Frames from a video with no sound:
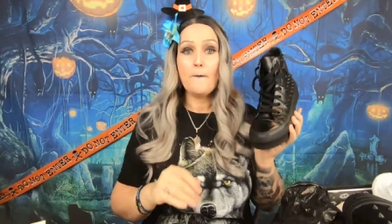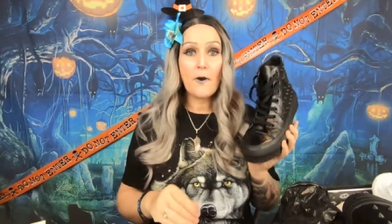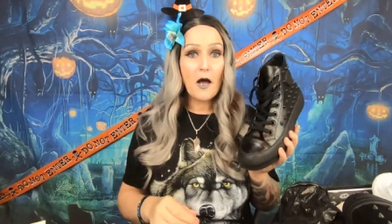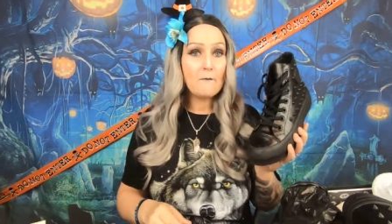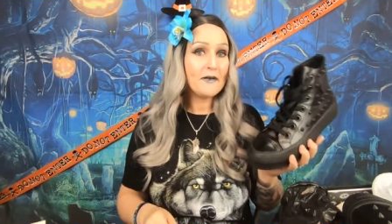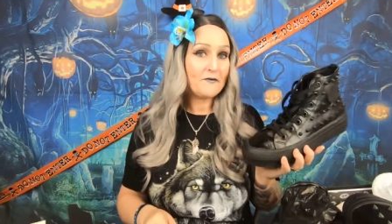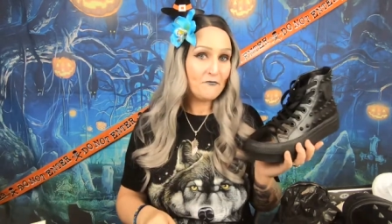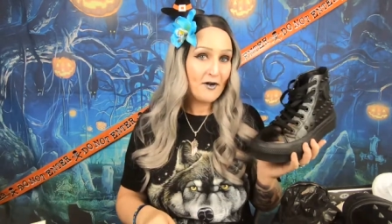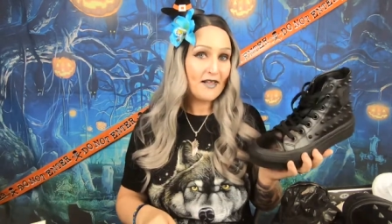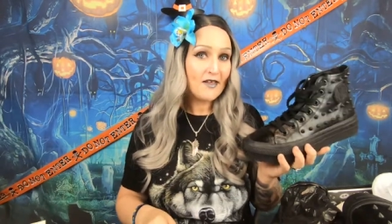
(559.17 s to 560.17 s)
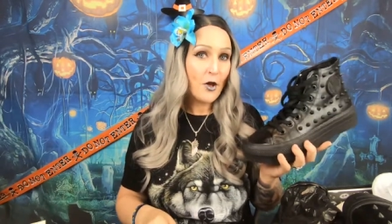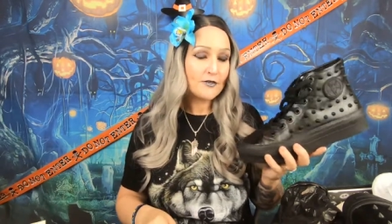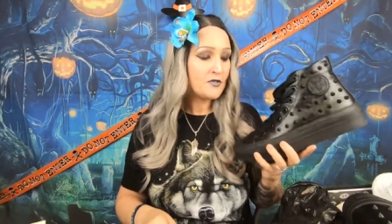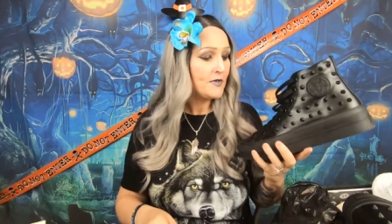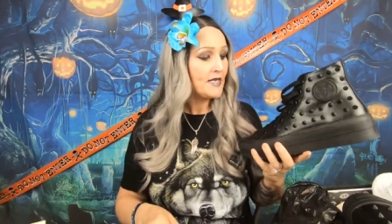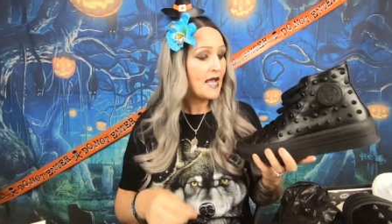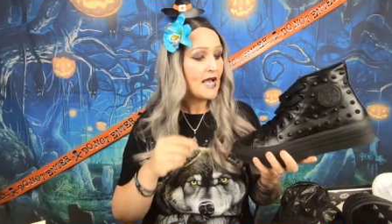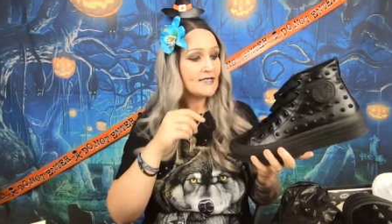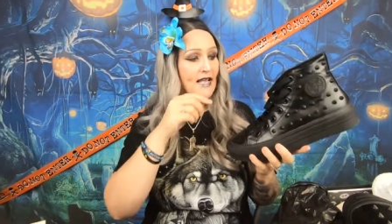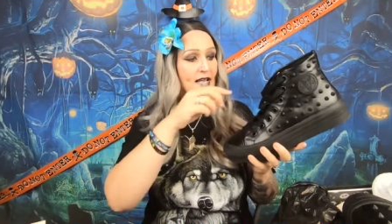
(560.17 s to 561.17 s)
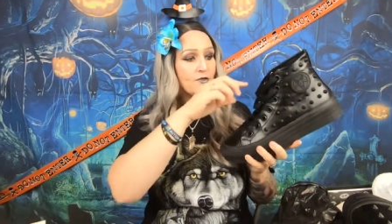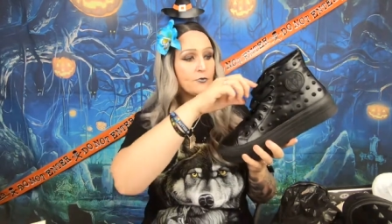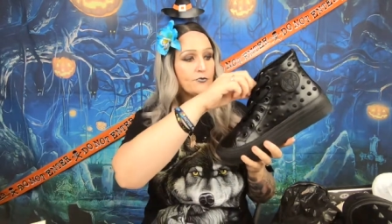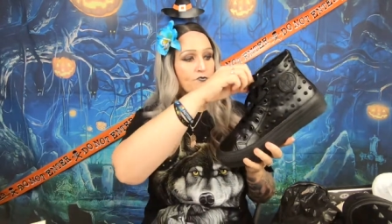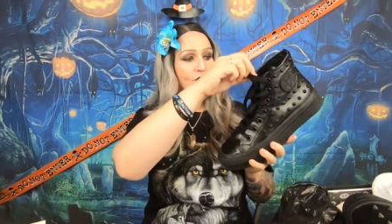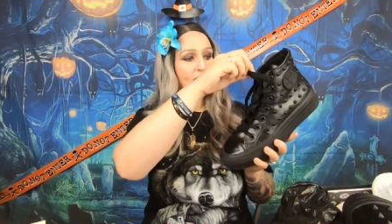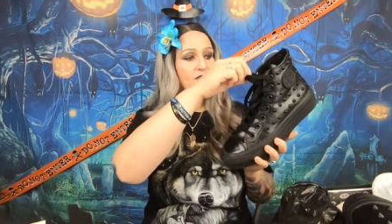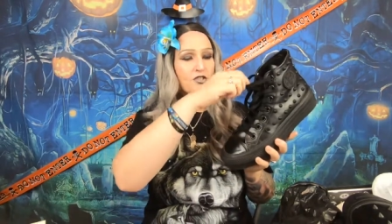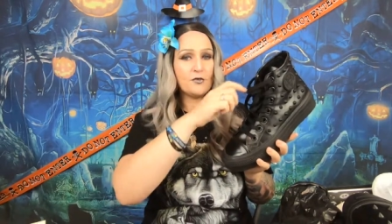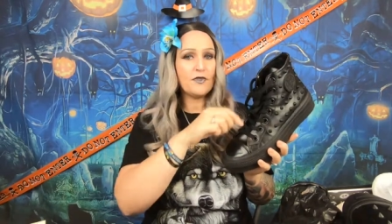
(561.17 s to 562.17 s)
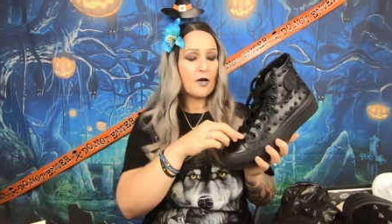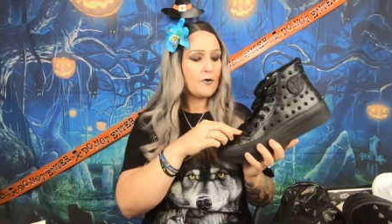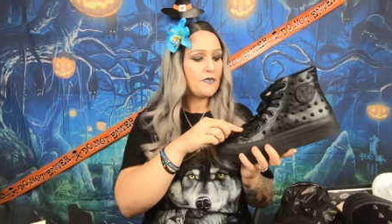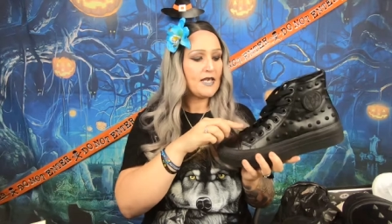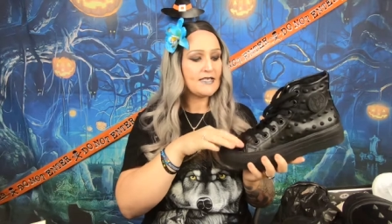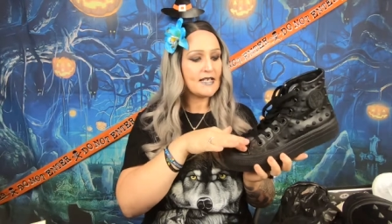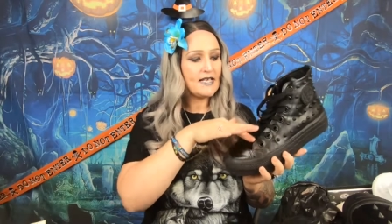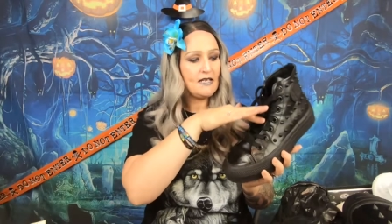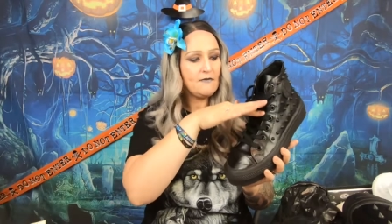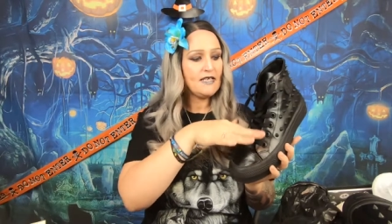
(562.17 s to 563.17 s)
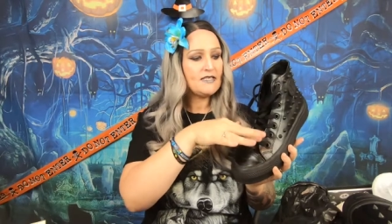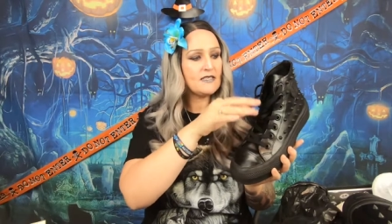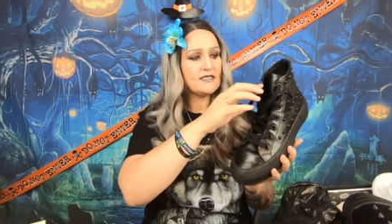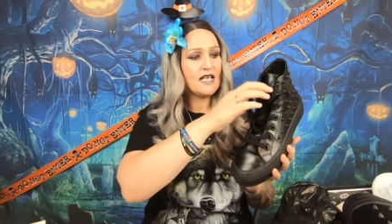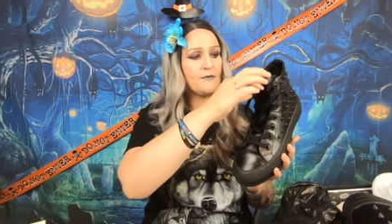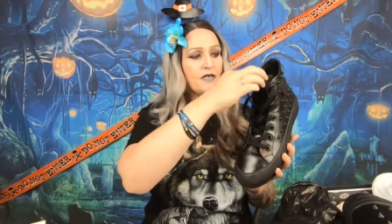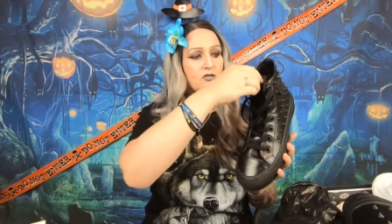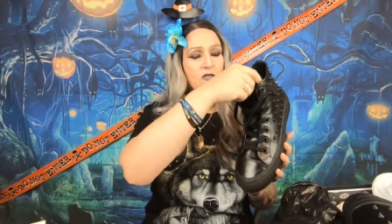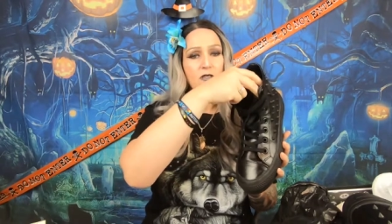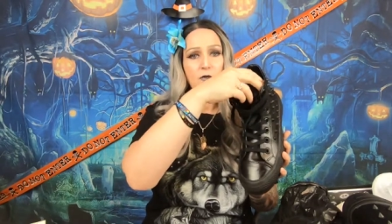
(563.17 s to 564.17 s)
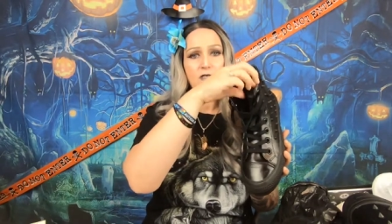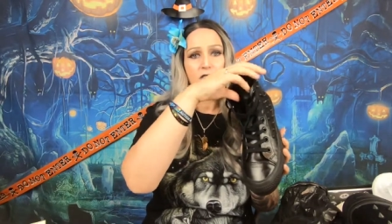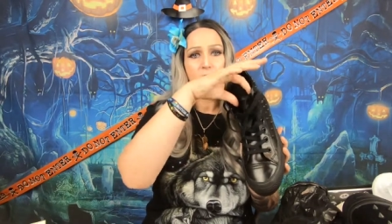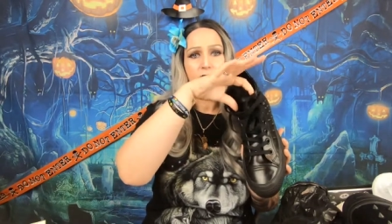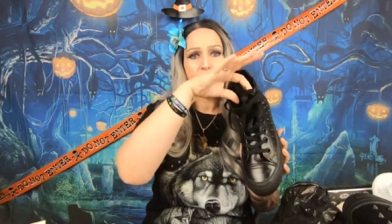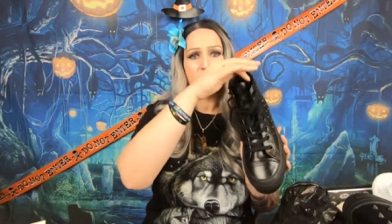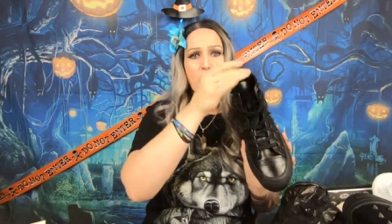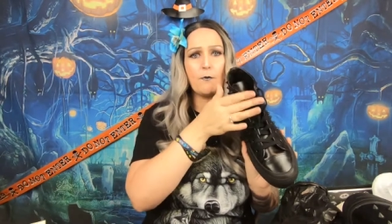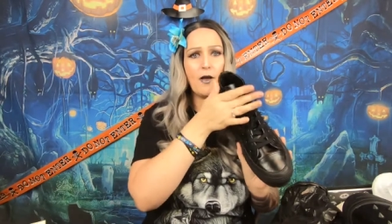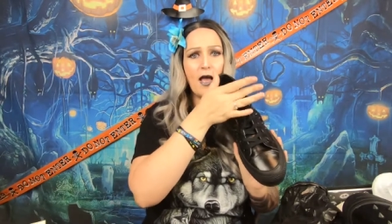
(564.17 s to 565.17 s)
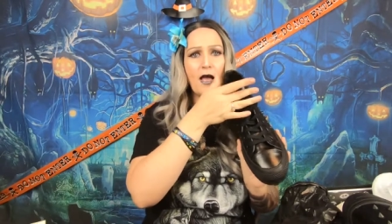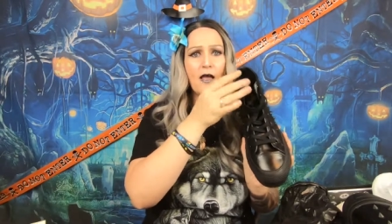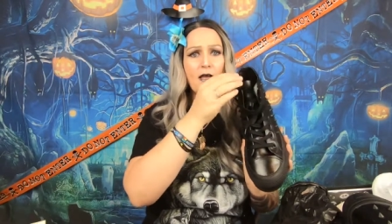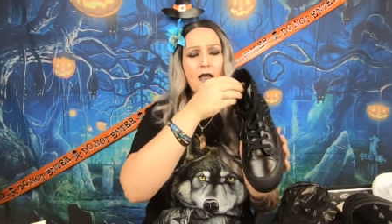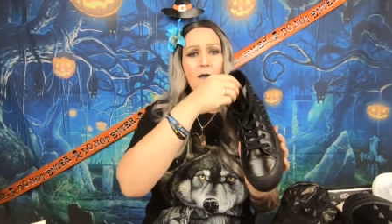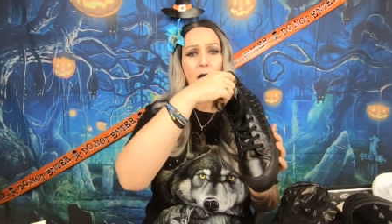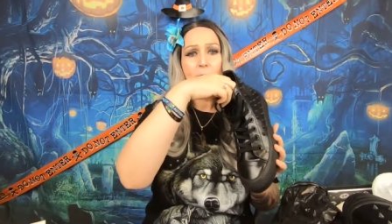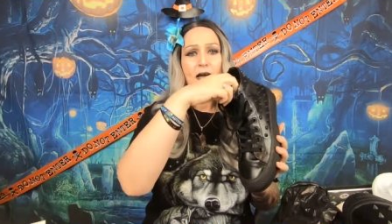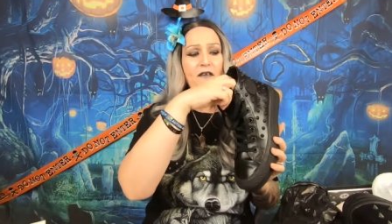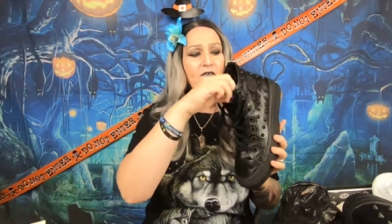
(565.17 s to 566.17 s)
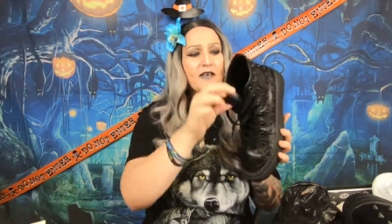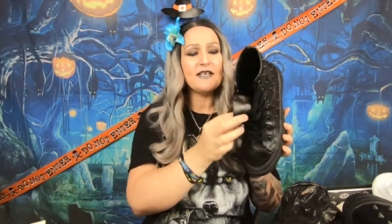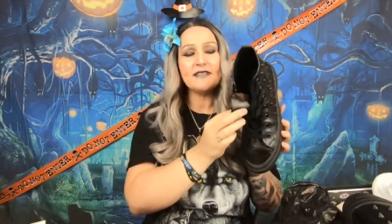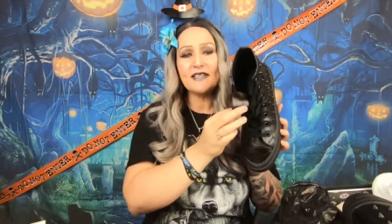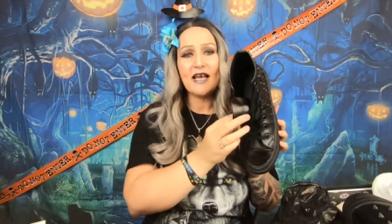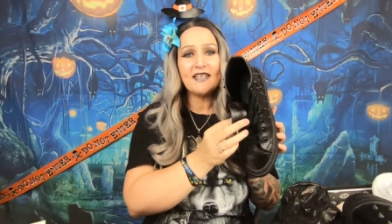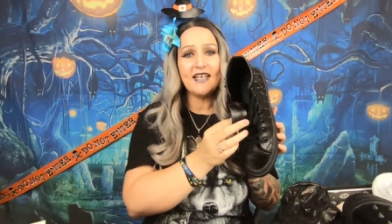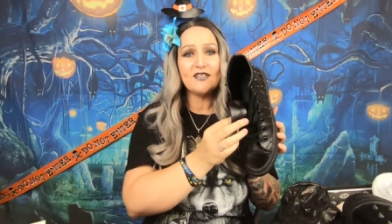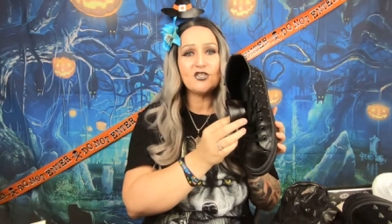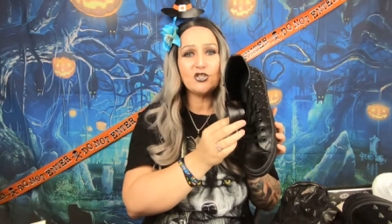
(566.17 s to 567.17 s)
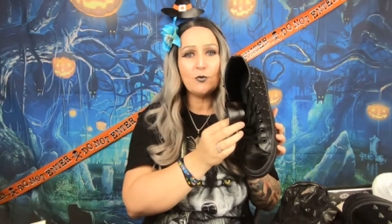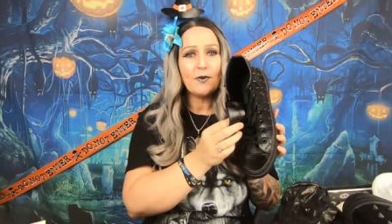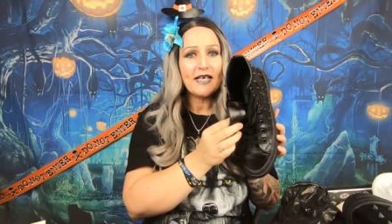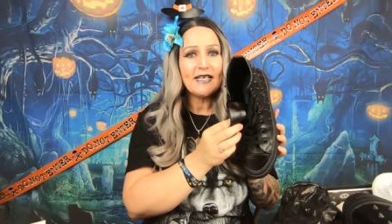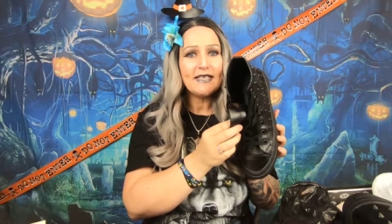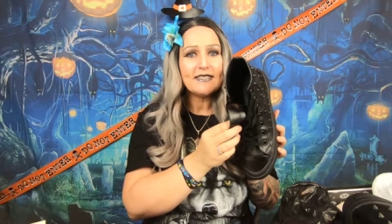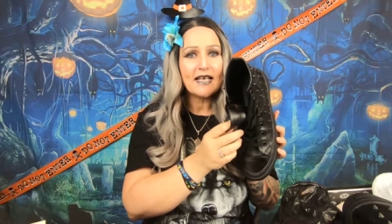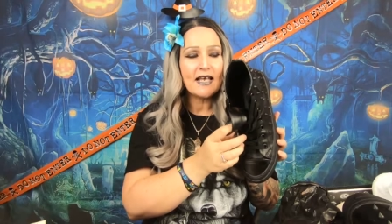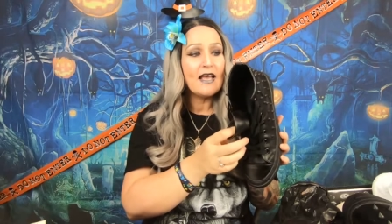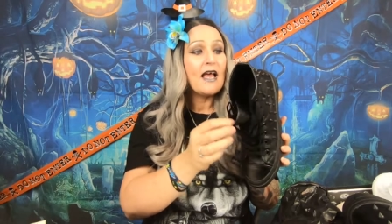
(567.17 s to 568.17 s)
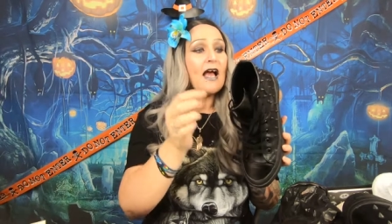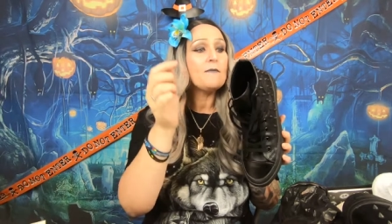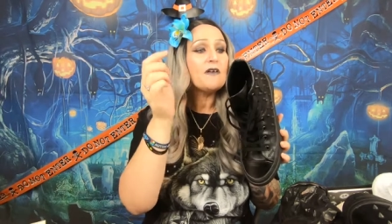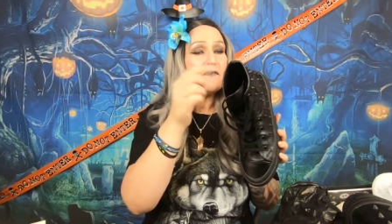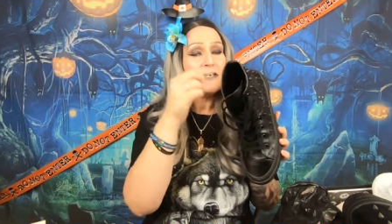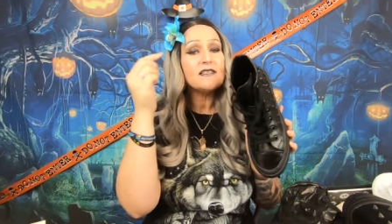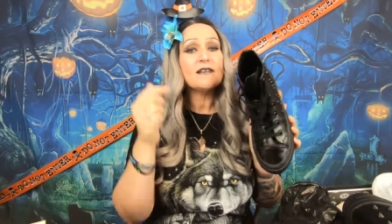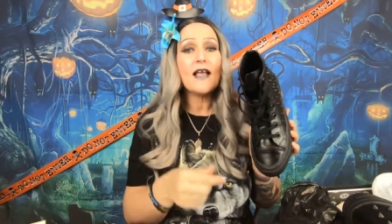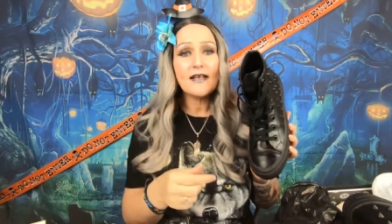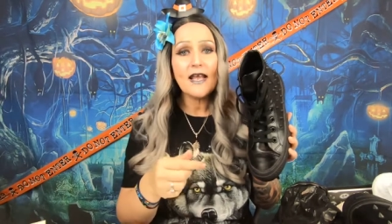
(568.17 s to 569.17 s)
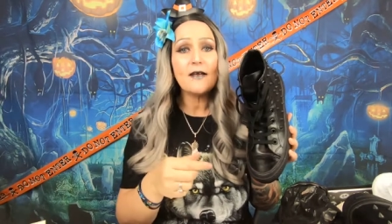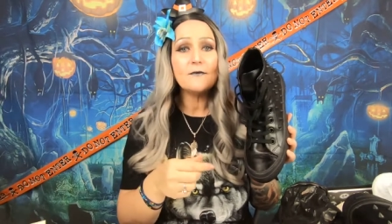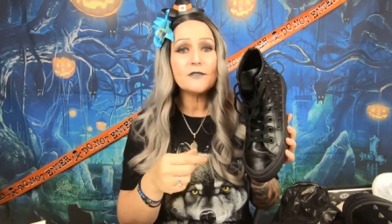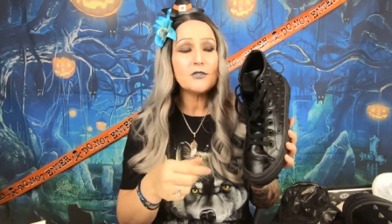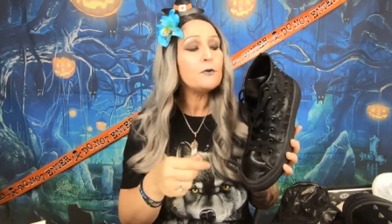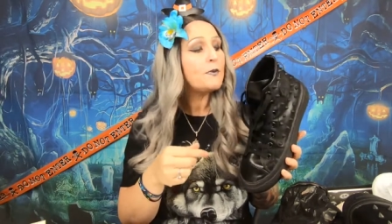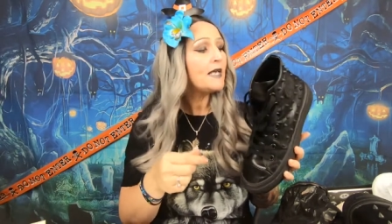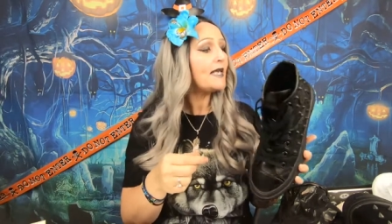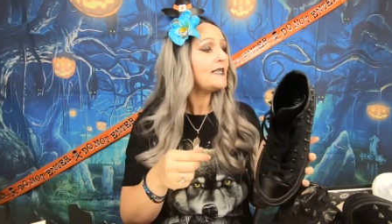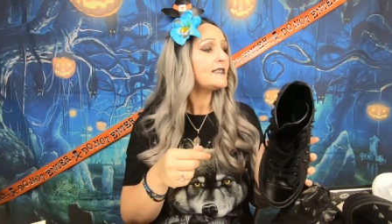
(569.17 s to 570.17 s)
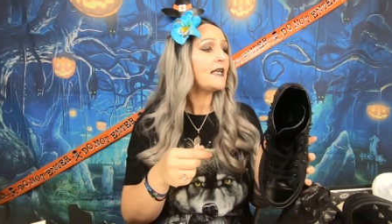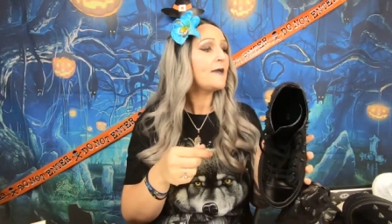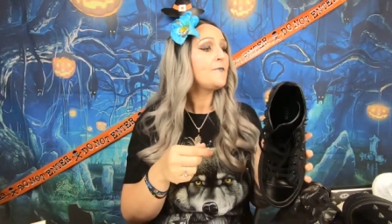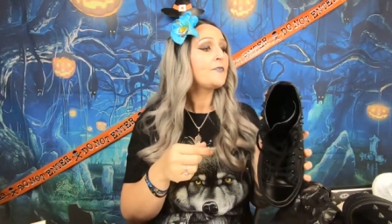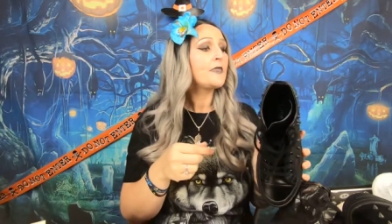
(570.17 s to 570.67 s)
But I'll be really honest with you guys, I don't really do that with these. I keep these the same and I just loosen off the top part and my feet slide in super easy and my feet slide out super easy.